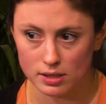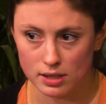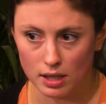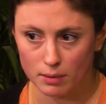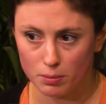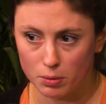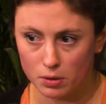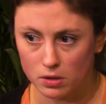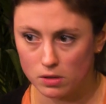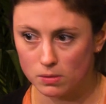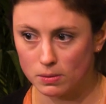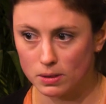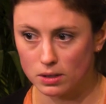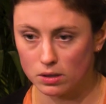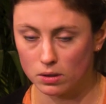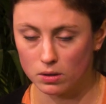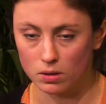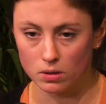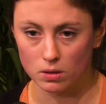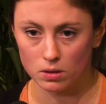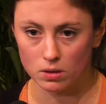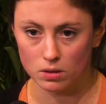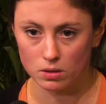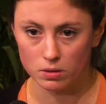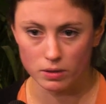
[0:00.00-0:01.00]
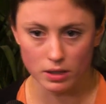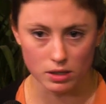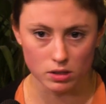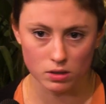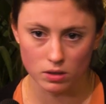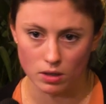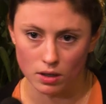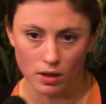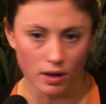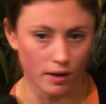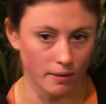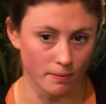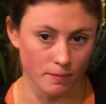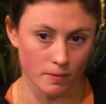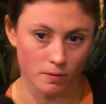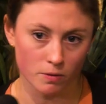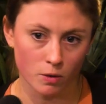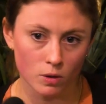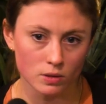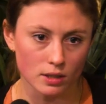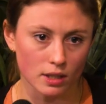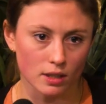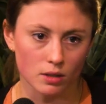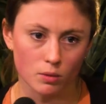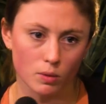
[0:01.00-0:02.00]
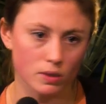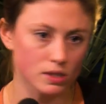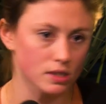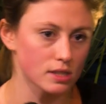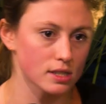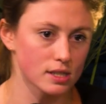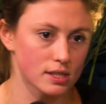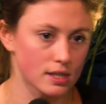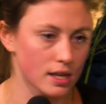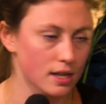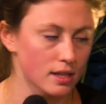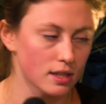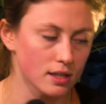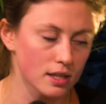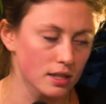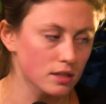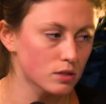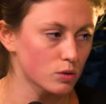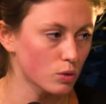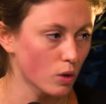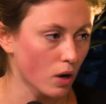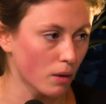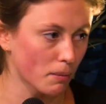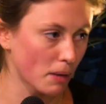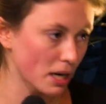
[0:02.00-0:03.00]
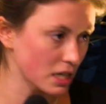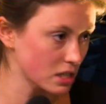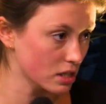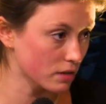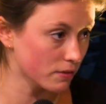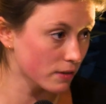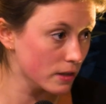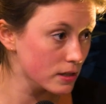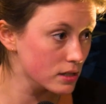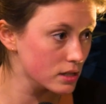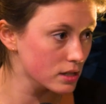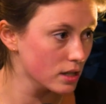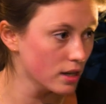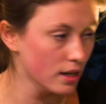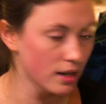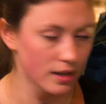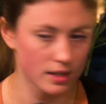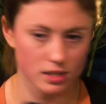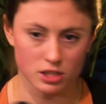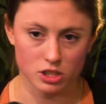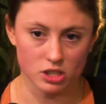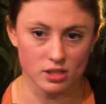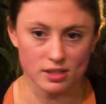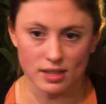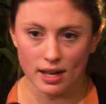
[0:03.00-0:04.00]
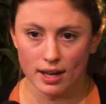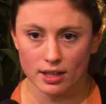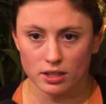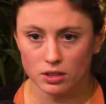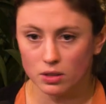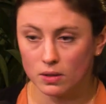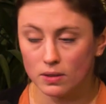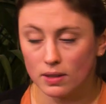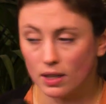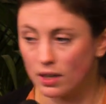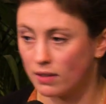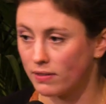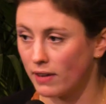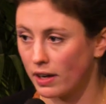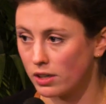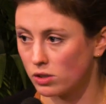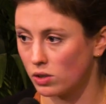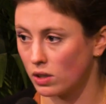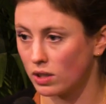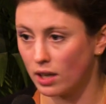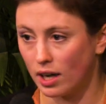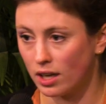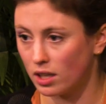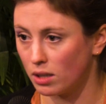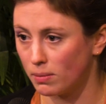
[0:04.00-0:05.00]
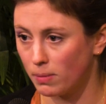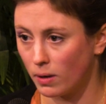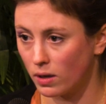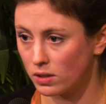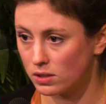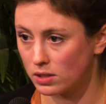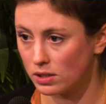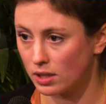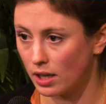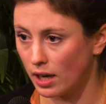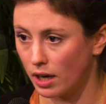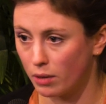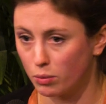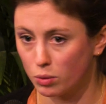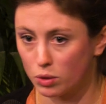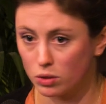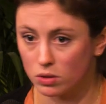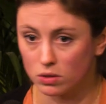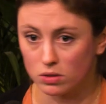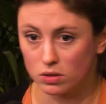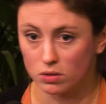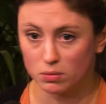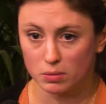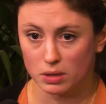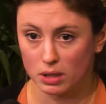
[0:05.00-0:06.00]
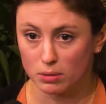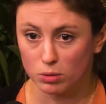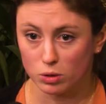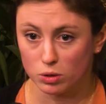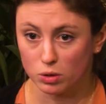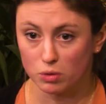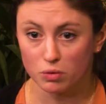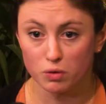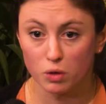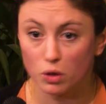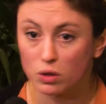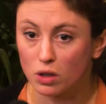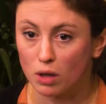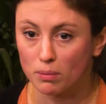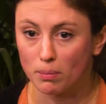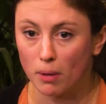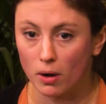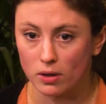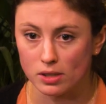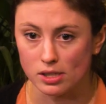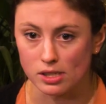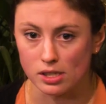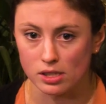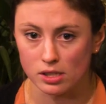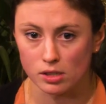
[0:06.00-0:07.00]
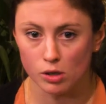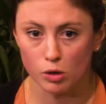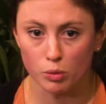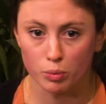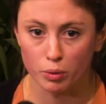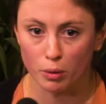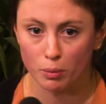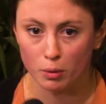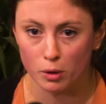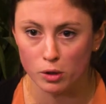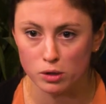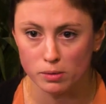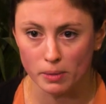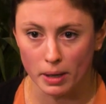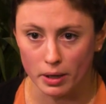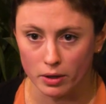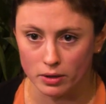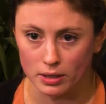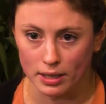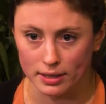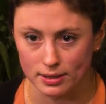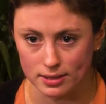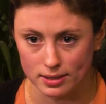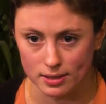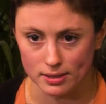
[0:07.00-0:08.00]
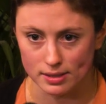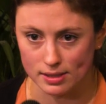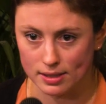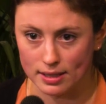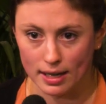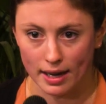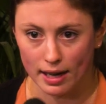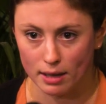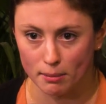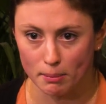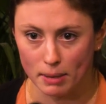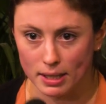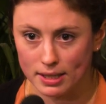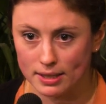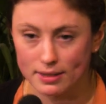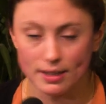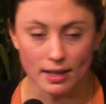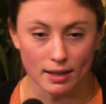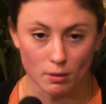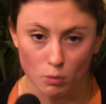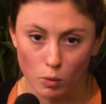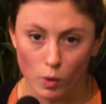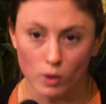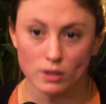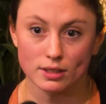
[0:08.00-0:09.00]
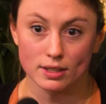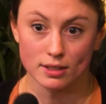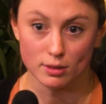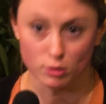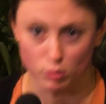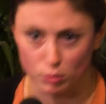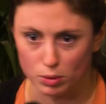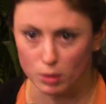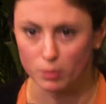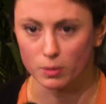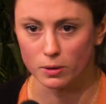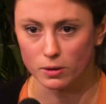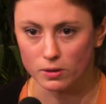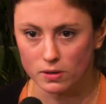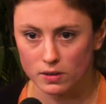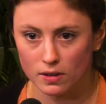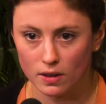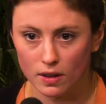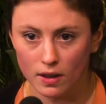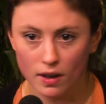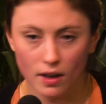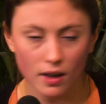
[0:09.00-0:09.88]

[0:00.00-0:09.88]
that pushed me to create um, Volt, and it wasn't necessarily linked to En Marche at first, it's just I knew that if I joined any party, I wouldn't be able to vote on policies or propose my own ideas, and I had many that I wanted to propose.